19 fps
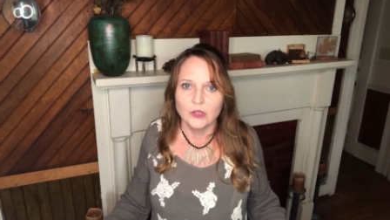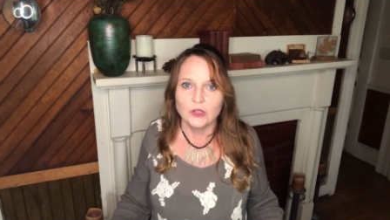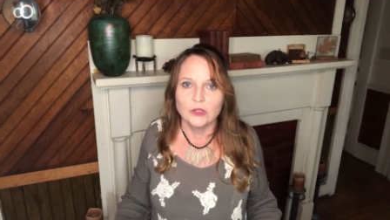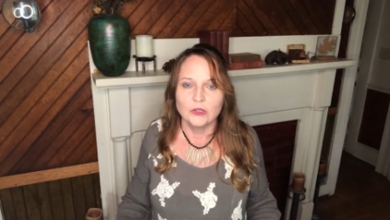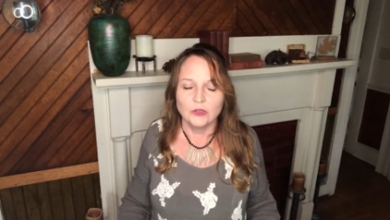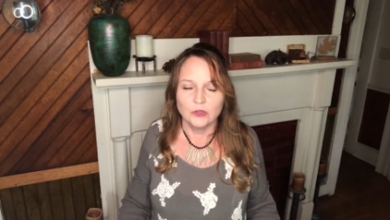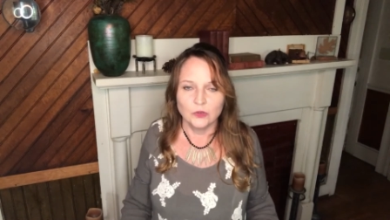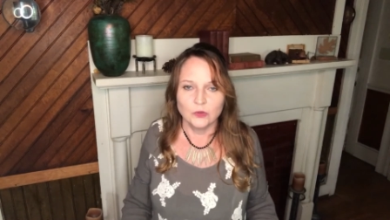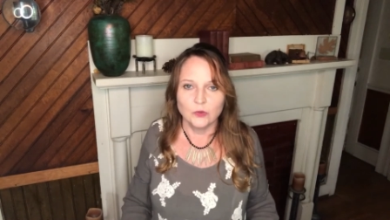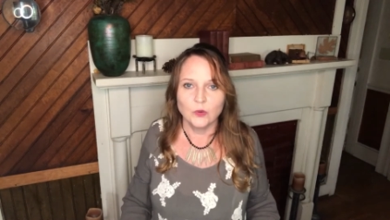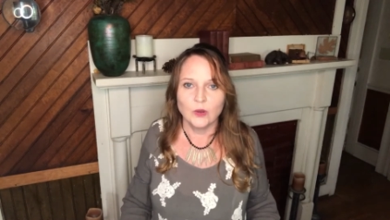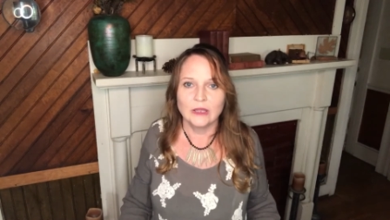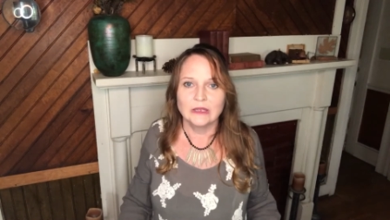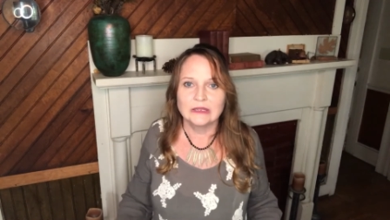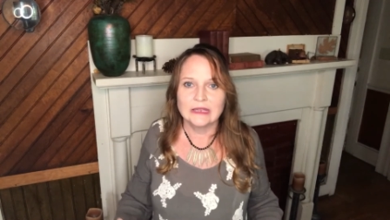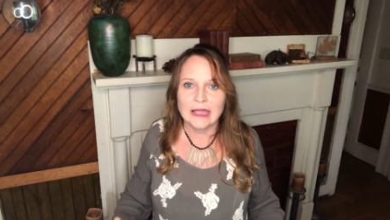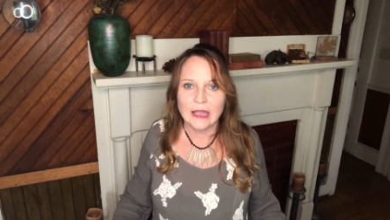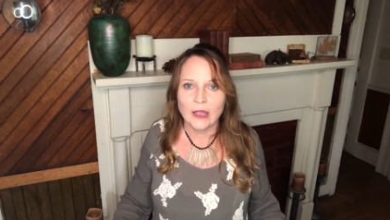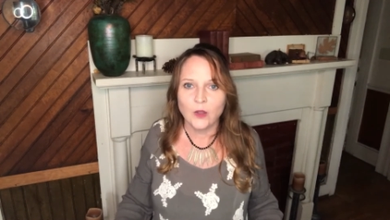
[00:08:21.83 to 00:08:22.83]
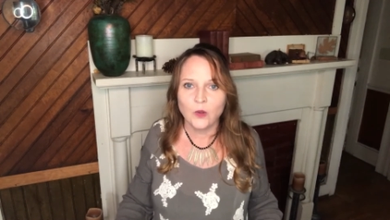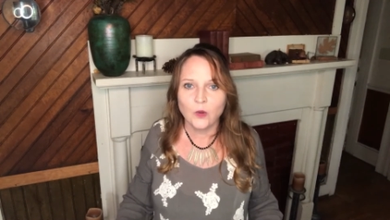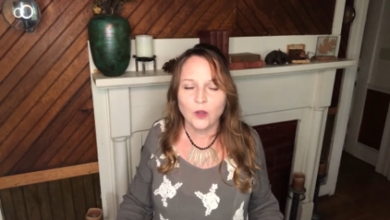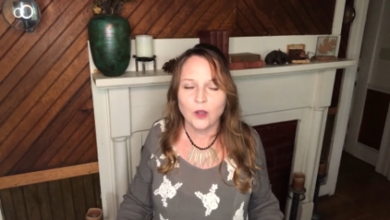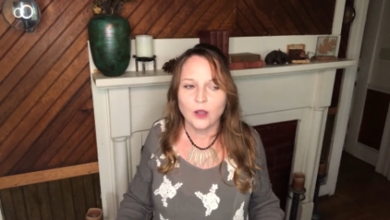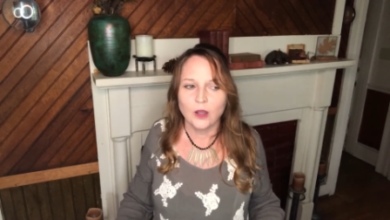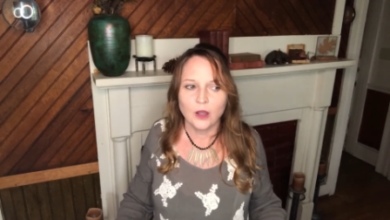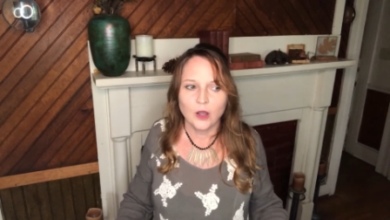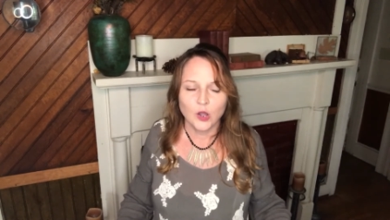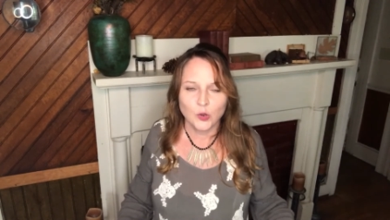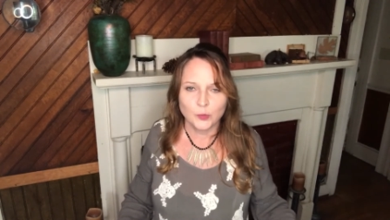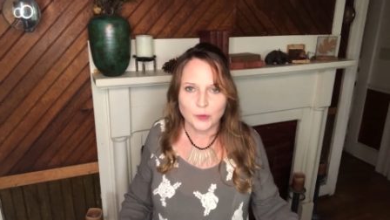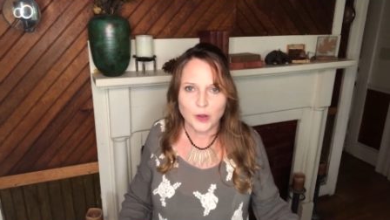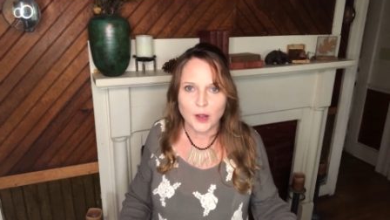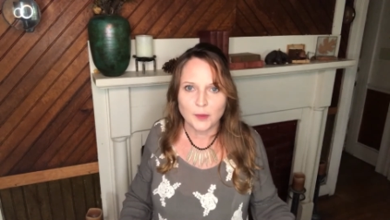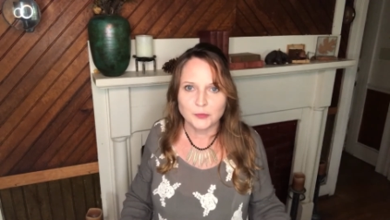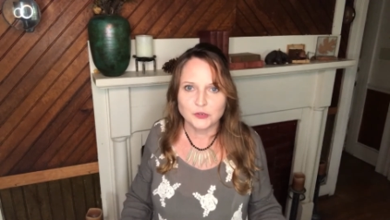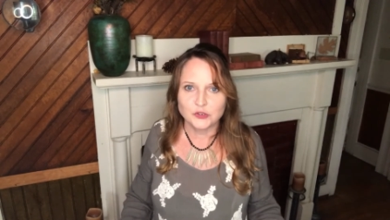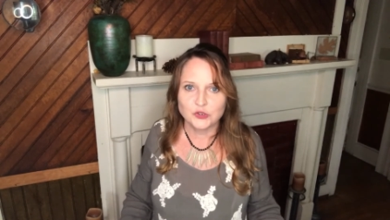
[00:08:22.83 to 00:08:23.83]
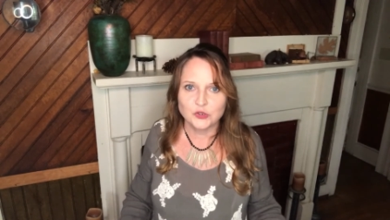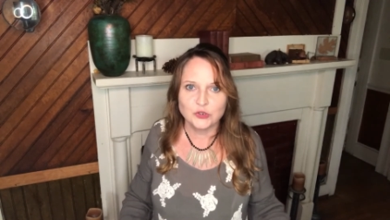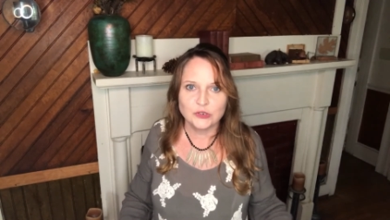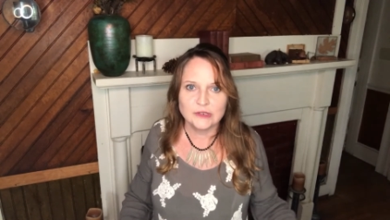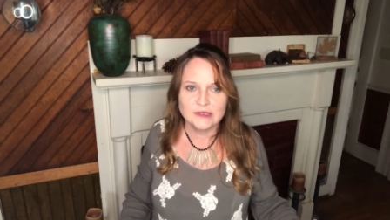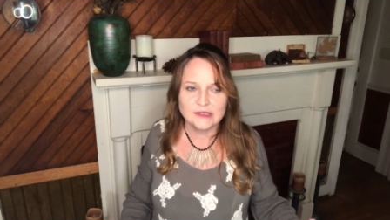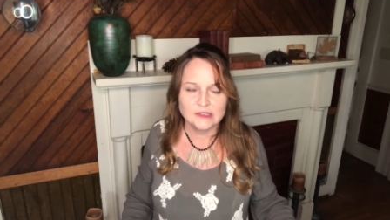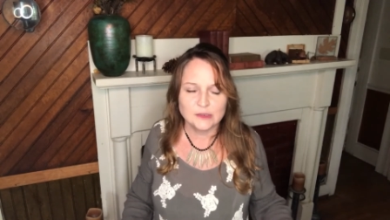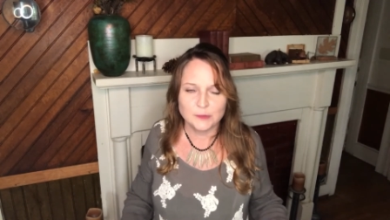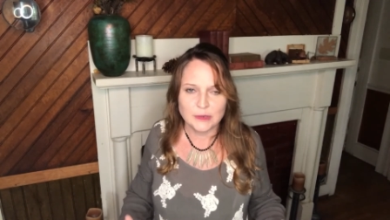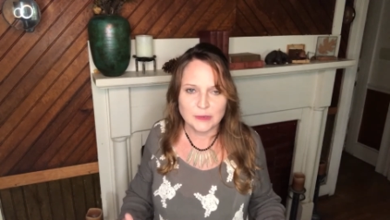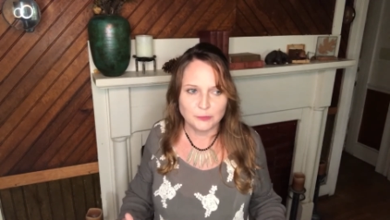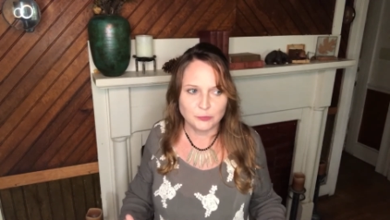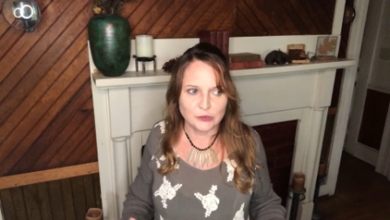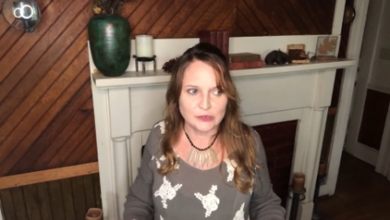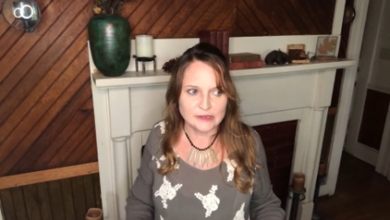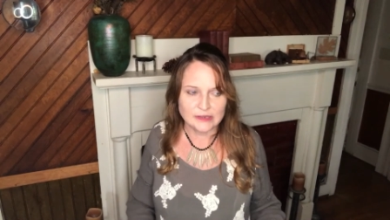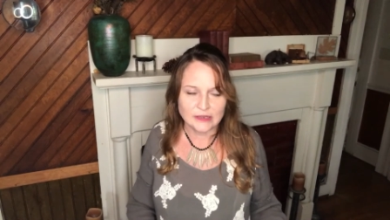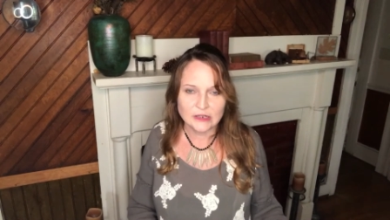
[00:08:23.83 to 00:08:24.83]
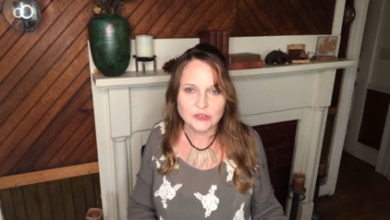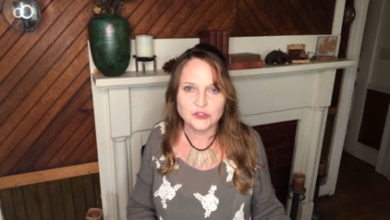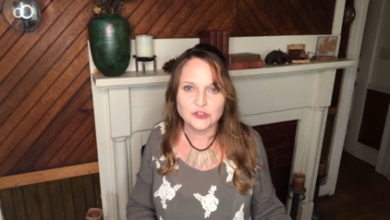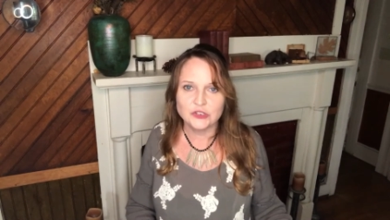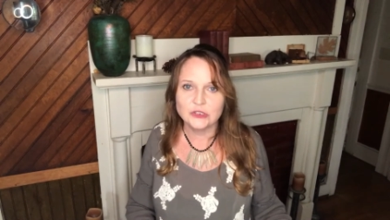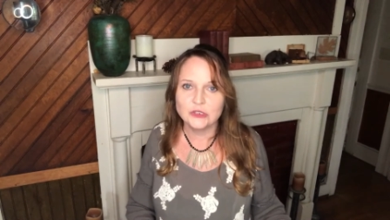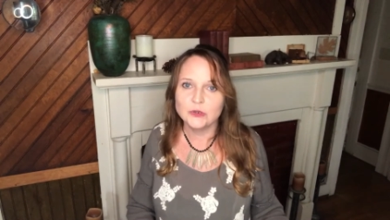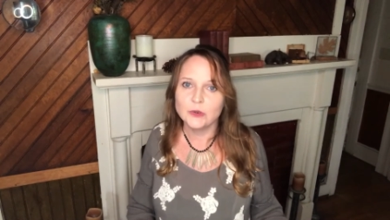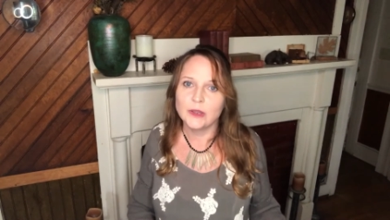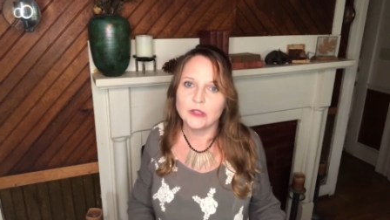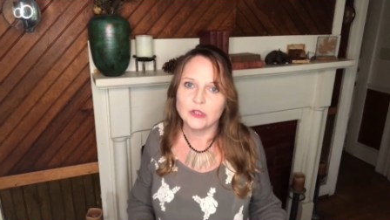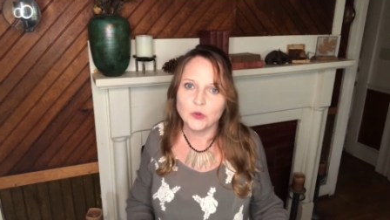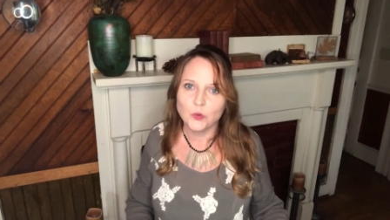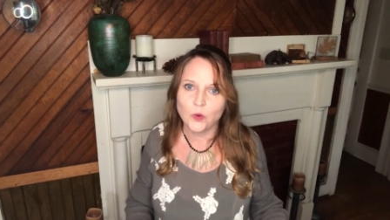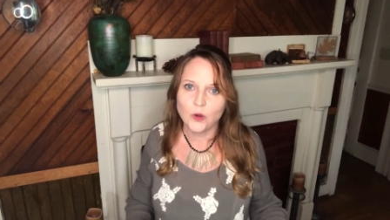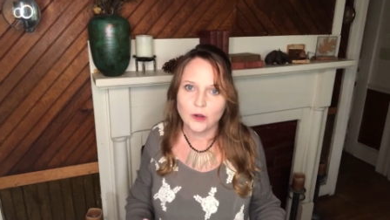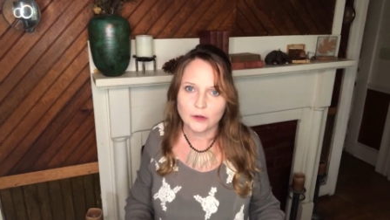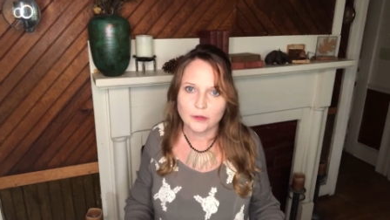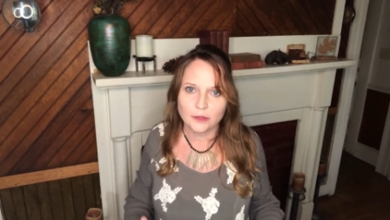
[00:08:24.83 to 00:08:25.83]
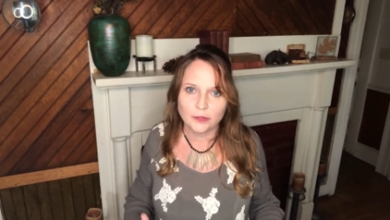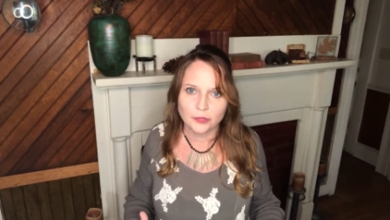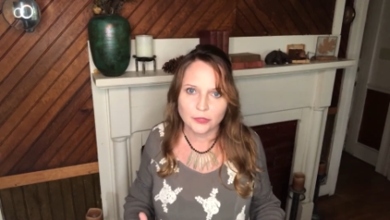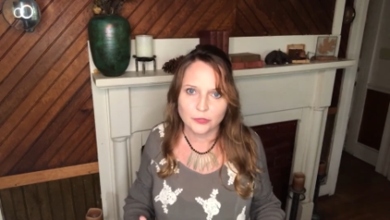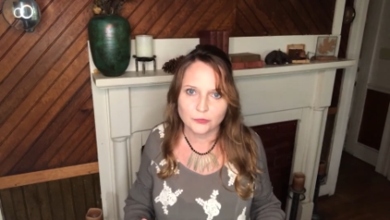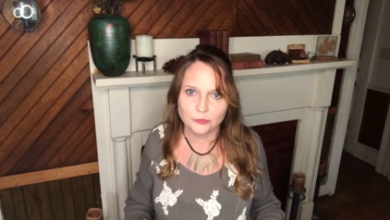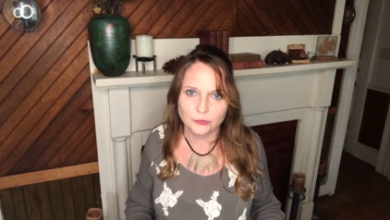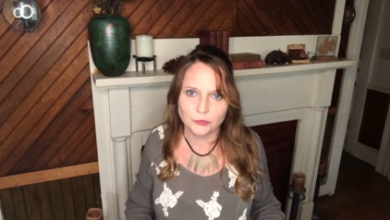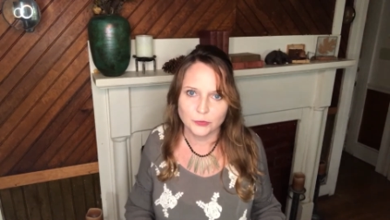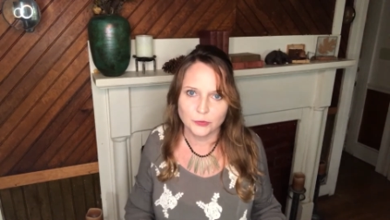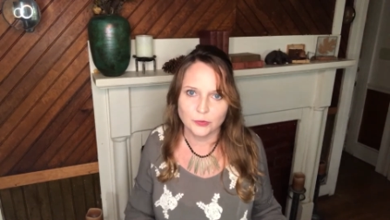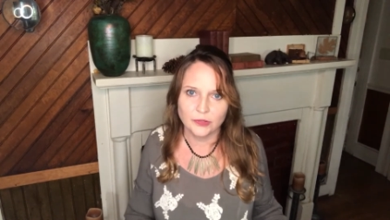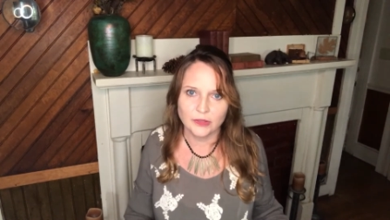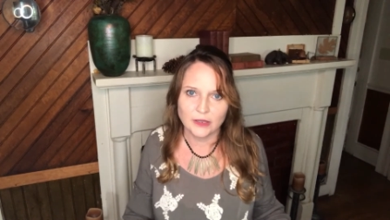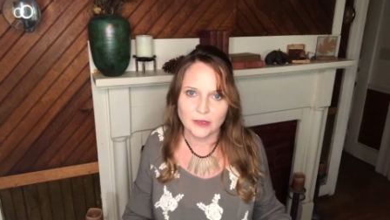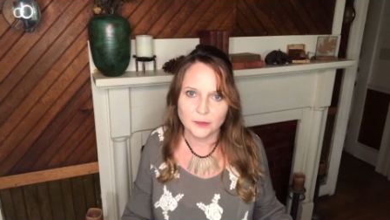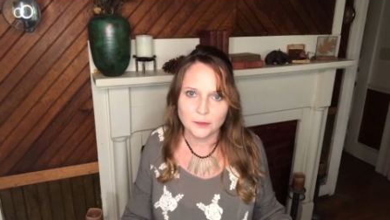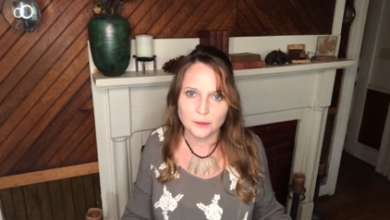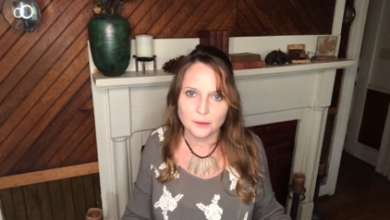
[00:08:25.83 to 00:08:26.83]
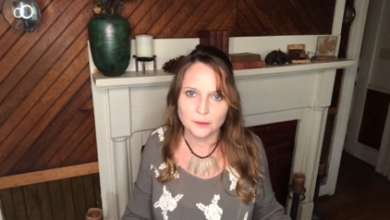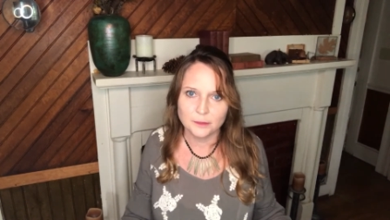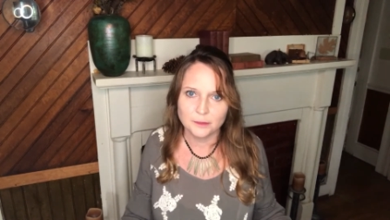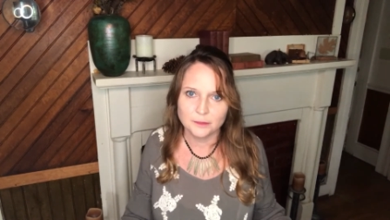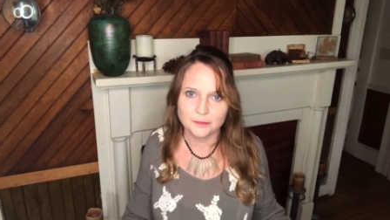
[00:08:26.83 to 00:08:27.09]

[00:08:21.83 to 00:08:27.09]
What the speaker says: You allow opportunities to be presented to you and you walk through them